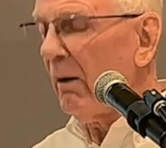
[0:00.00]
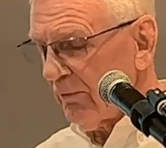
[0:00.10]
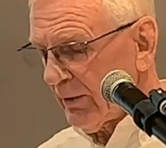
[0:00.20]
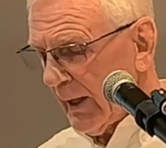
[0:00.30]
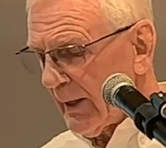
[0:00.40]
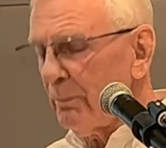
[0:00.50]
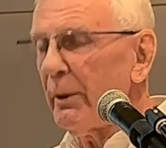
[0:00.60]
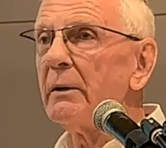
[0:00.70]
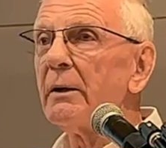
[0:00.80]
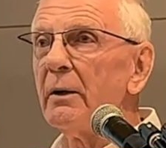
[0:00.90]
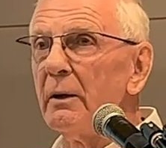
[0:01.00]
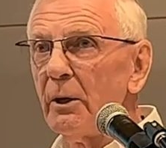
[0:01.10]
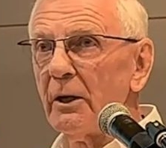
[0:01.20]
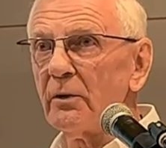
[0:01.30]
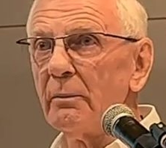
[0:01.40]
of car-dependent
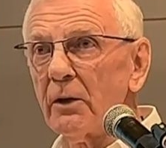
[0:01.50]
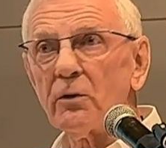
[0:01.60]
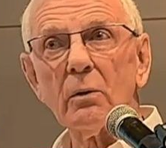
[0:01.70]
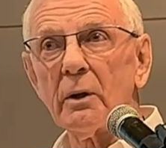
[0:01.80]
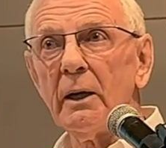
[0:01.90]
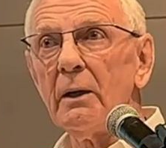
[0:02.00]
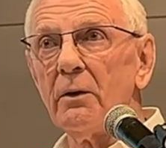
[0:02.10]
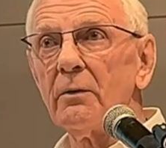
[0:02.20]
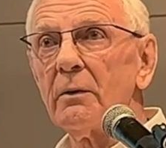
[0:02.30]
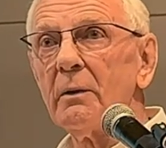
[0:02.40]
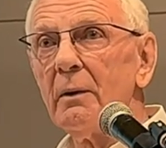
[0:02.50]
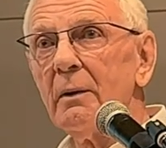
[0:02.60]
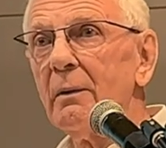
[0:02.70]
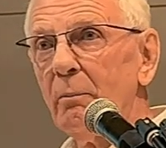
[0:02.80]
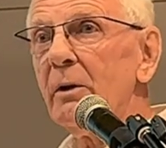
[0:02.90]
urbanism. That's all it is.
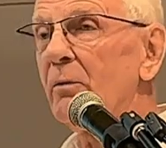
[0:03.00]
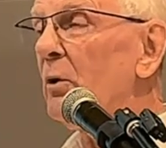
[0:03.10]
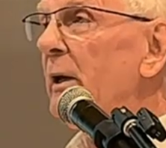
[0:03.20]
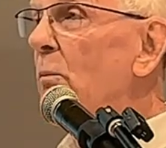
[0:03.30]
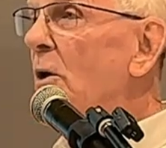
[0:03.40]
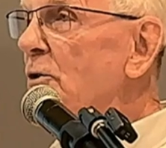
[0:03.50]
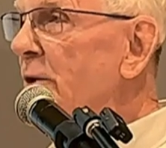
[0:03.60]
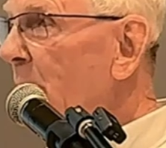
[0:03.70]
A bit of greenwash